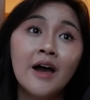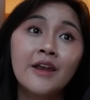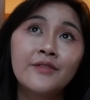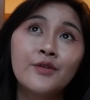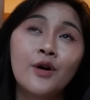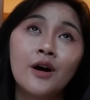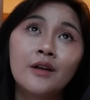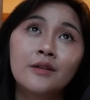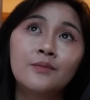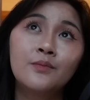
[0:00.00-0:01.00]
And if you
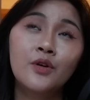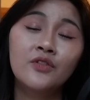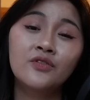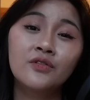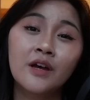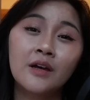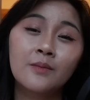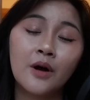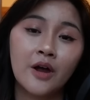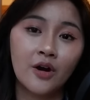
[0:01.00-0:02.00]
want more of like
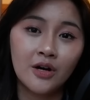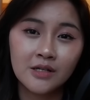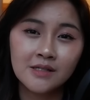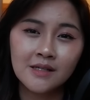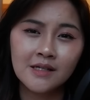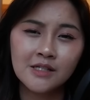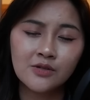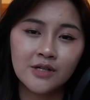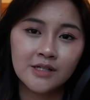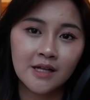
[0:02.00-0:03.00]
my artsy
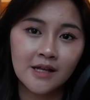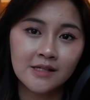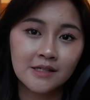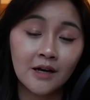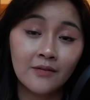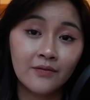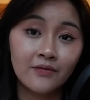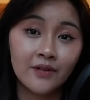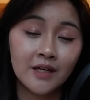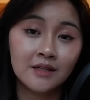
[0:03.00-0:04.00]
storytelling stuff,
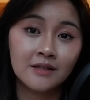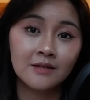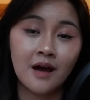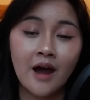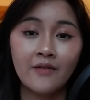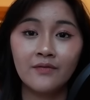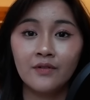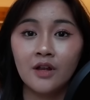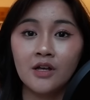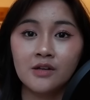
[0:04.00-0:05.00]
then I have
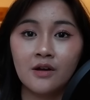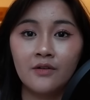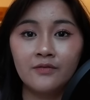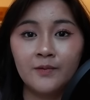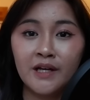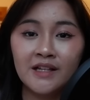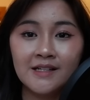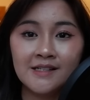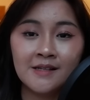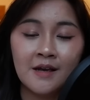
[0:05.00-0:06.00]
a lot of
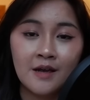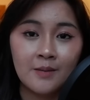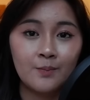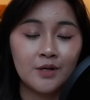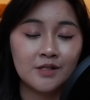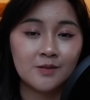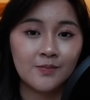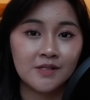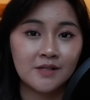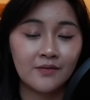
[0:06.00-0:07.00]
playlists, but
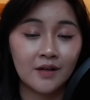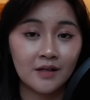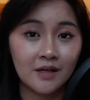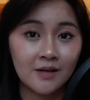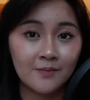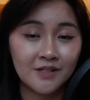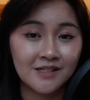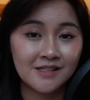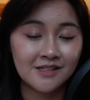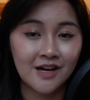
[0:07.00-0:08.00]
specifically
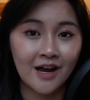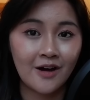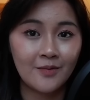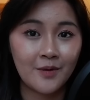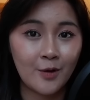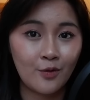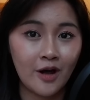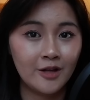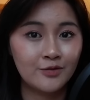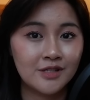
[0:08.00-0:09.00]
please check out my
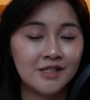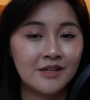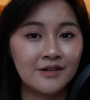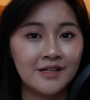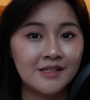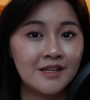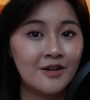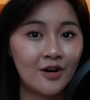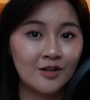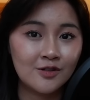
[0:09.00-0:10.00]
Wild Word series
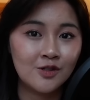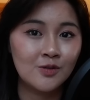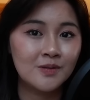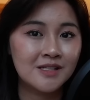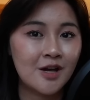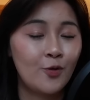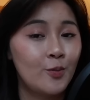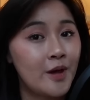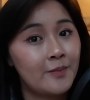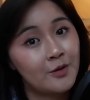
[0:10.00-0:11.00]
here on YouTube because that
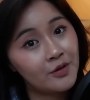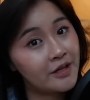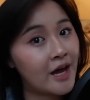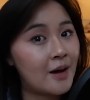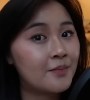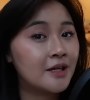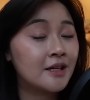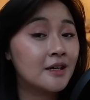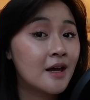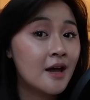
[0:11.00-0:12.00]
will make me really happy.